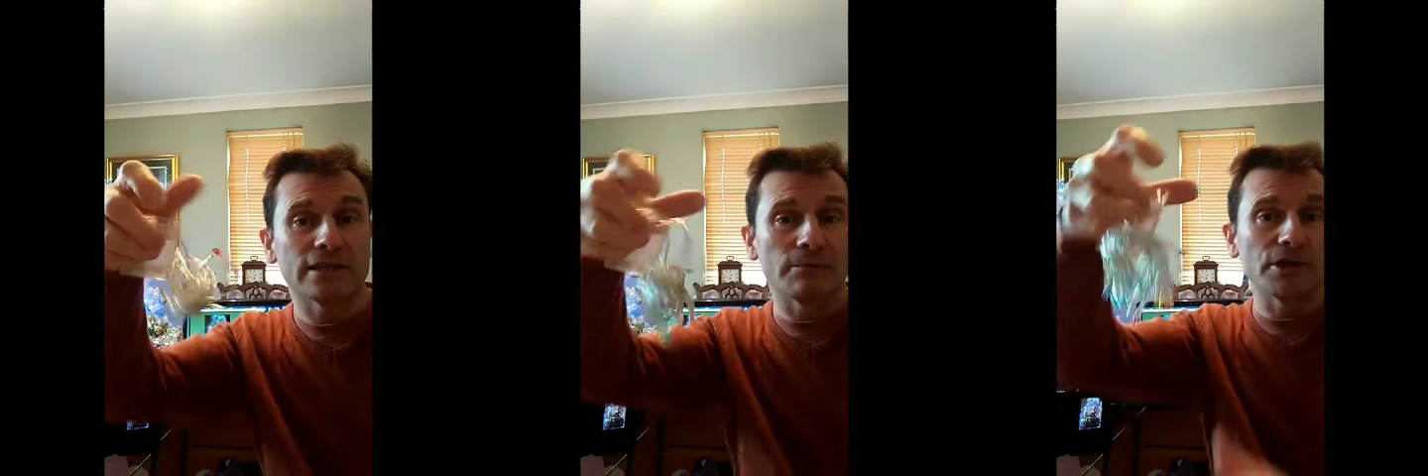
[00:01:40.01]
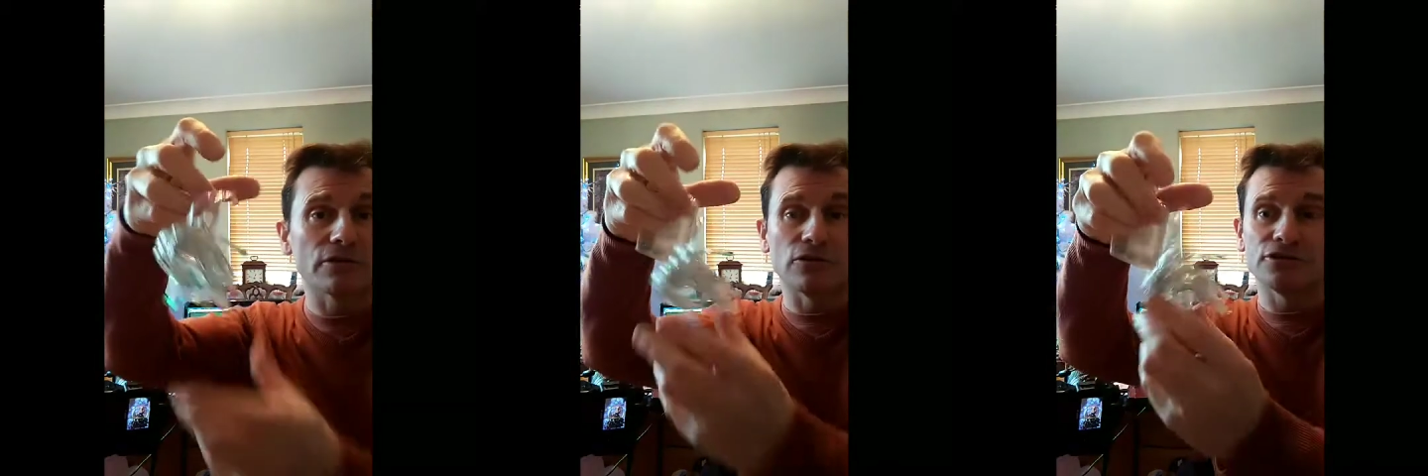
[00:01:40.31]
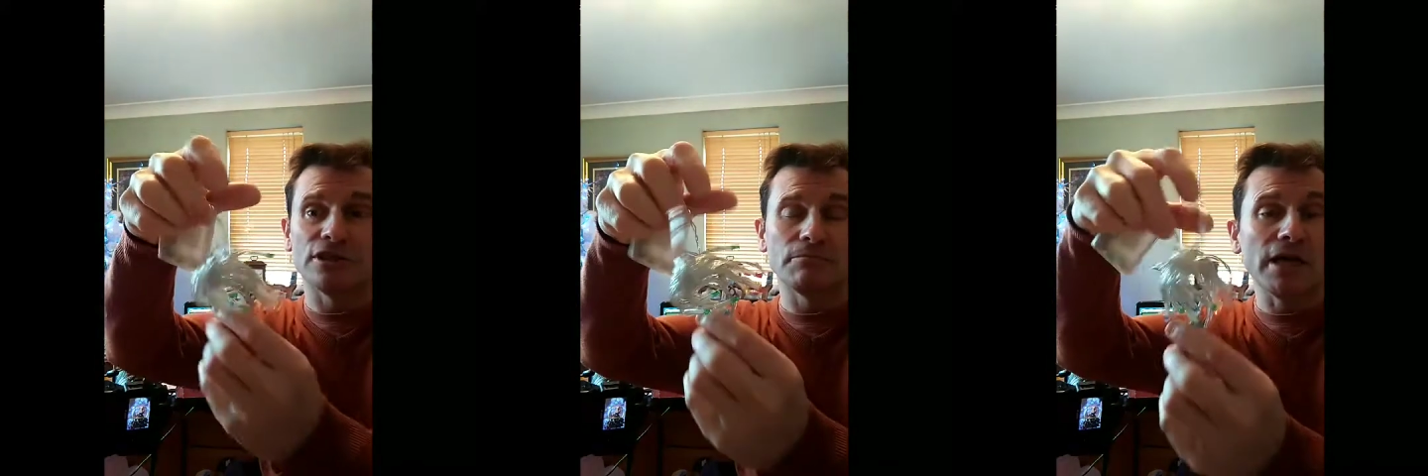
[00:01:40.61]
I mean, I've got
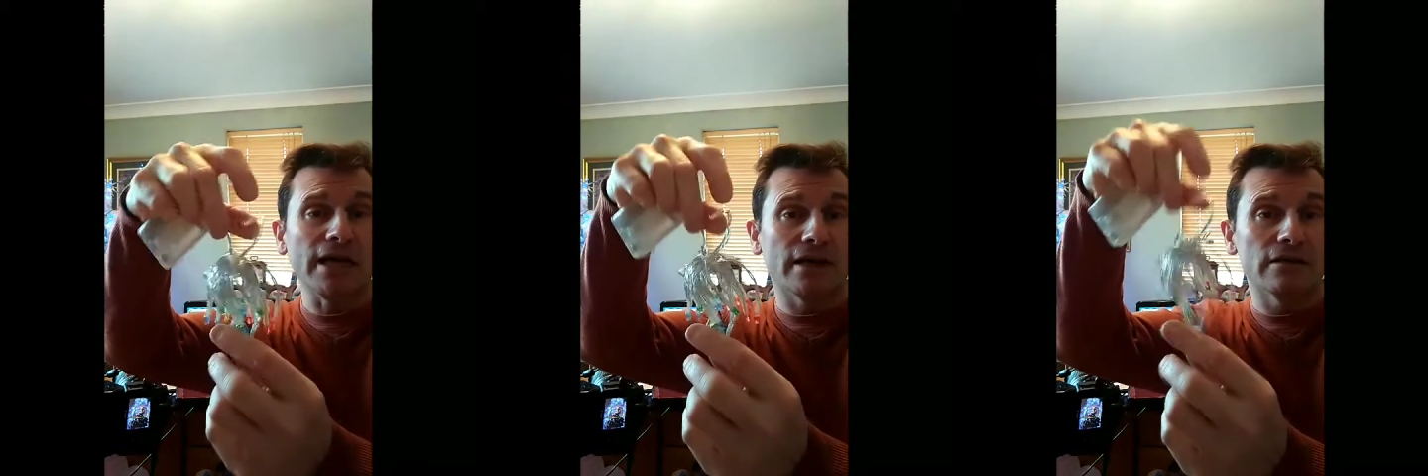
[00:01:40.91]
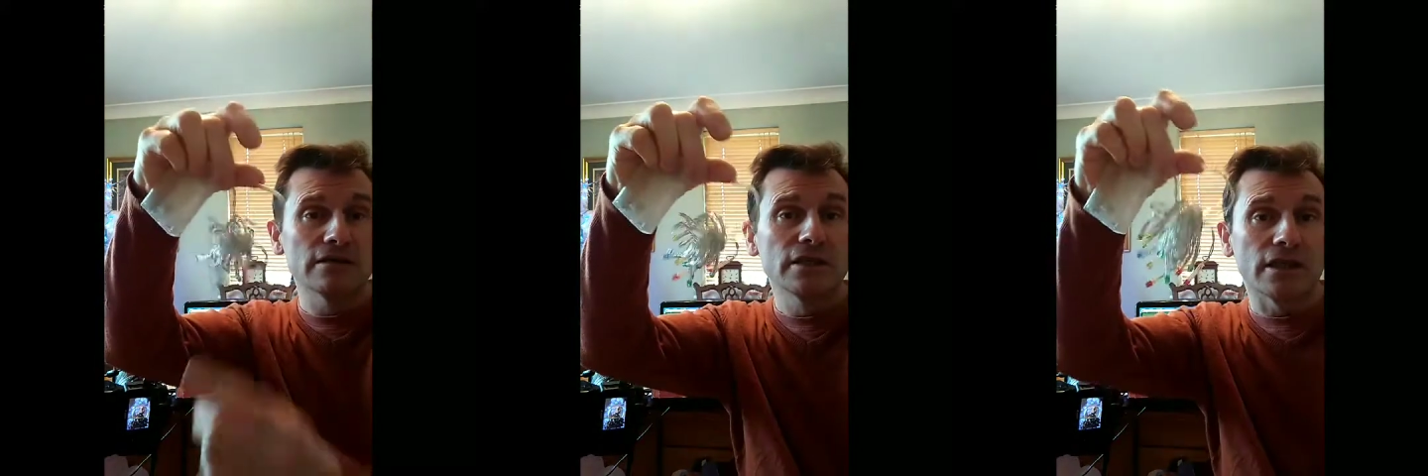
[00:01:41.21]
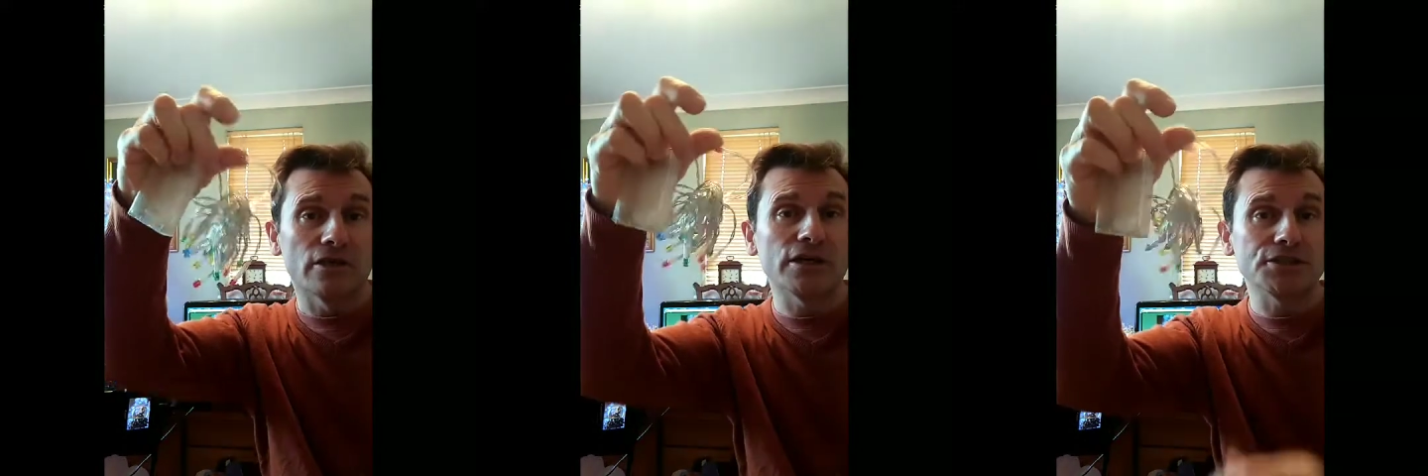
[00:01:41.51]
some here,
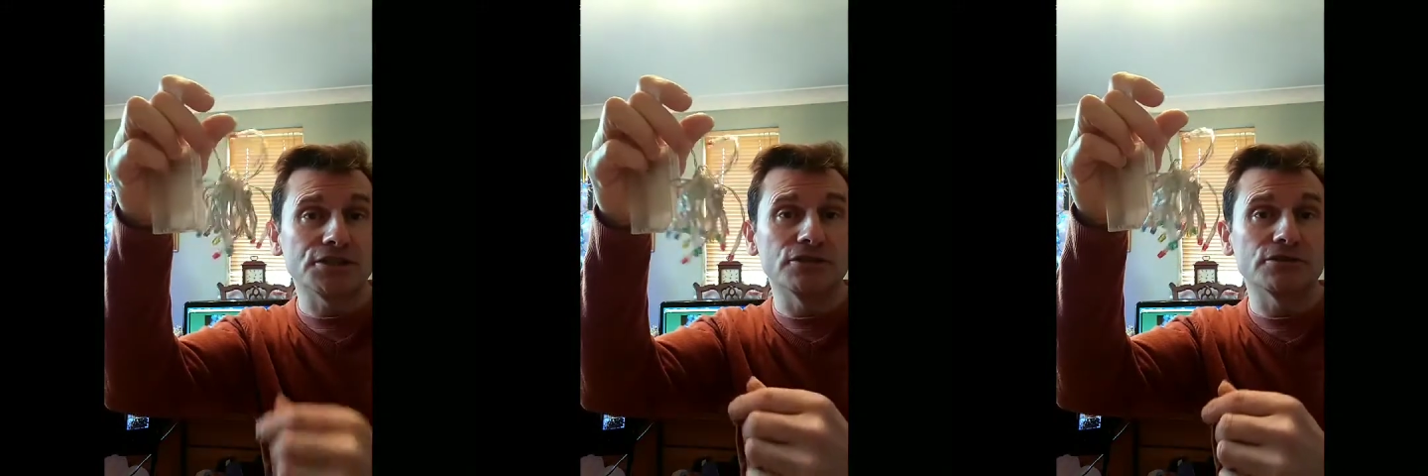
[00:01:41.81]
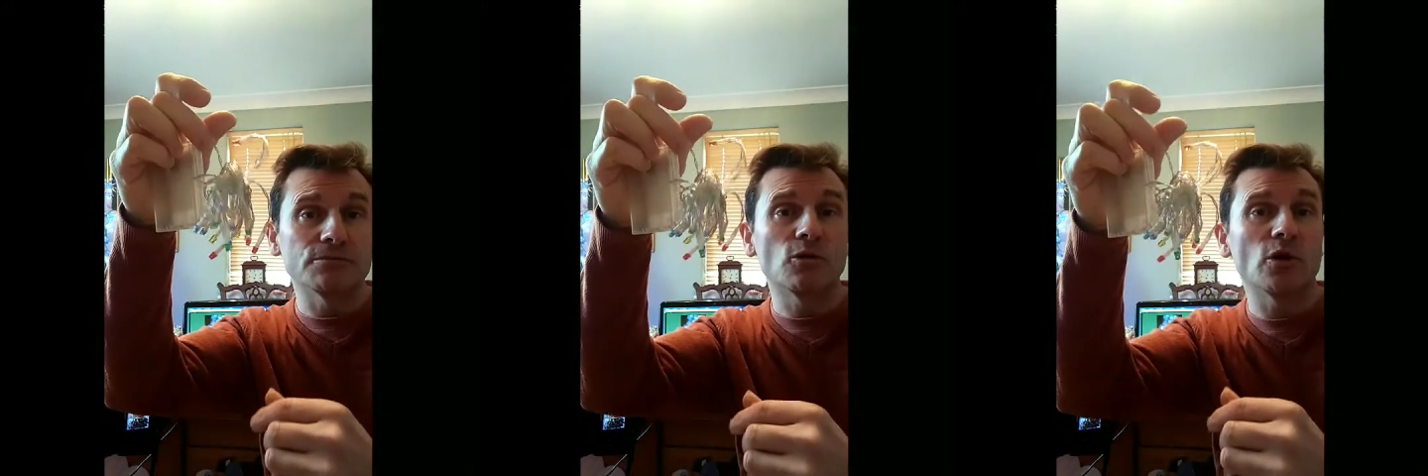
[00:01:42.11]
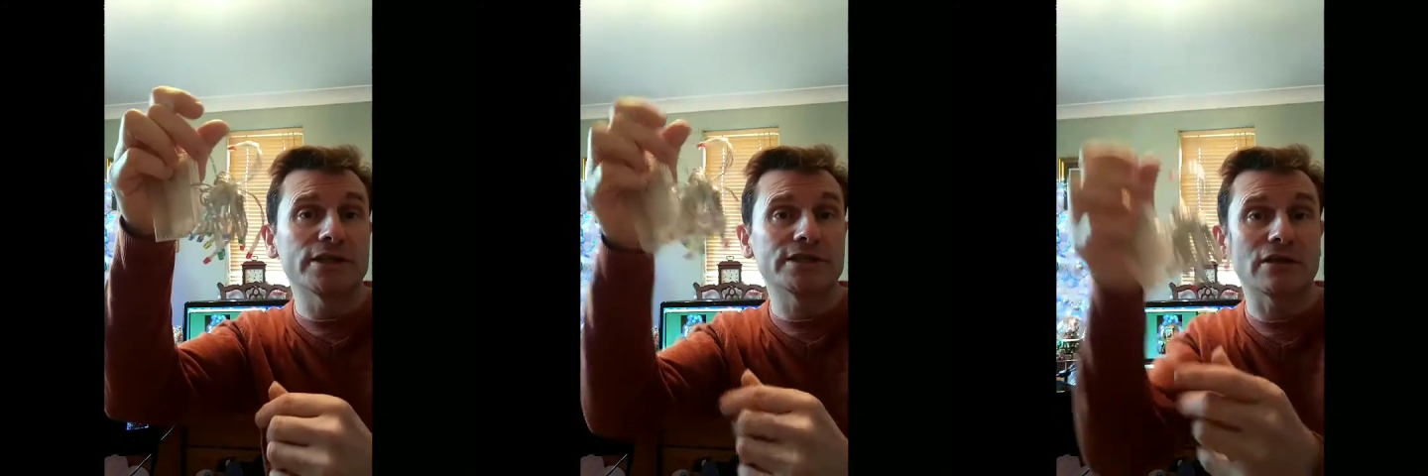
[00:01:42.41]
and I actually use them quite a